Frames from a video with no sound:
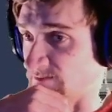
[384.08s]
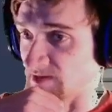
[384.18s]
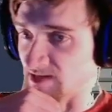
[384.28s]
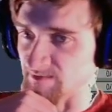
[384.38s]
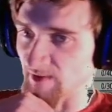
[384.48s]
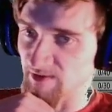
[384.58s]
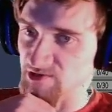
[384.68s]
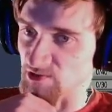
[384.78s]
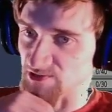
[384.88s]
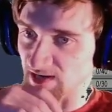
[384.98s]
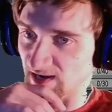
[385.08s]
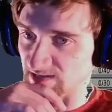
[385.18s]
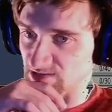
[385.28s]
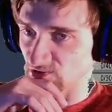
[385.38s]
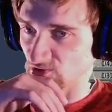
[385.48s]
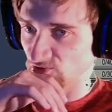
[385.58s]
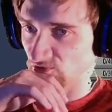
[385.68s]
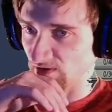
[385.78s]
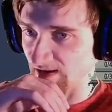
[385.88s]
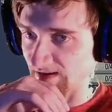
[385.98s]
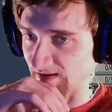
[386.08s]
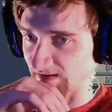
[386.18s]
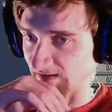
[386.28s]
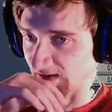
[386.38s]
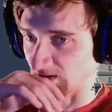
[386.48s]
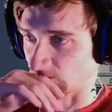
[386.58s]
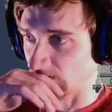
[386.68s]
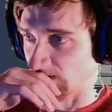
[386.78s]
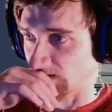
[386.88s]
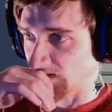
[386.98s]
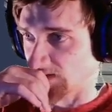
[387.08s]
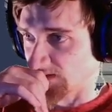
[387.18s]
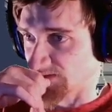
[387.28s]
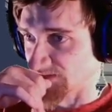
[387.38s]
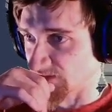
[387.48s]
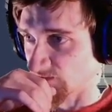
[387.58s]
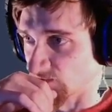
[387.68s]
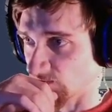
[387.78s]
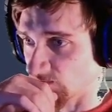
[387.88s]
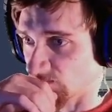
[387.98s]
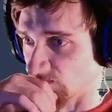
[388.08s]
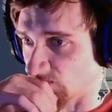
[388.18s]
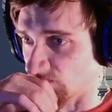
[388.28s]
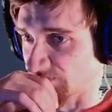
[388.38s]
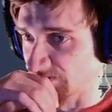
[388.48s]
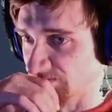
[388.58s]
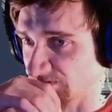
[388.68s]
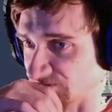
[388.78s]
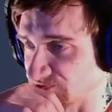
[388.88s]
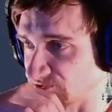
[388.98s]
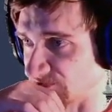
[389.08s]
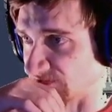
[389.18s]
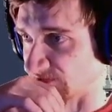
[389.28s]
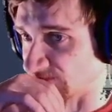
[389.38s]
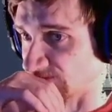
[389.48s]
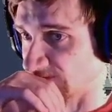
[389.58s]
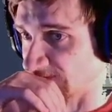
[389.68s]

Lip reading: because my research guy is cranking it out. So what I'm going to do here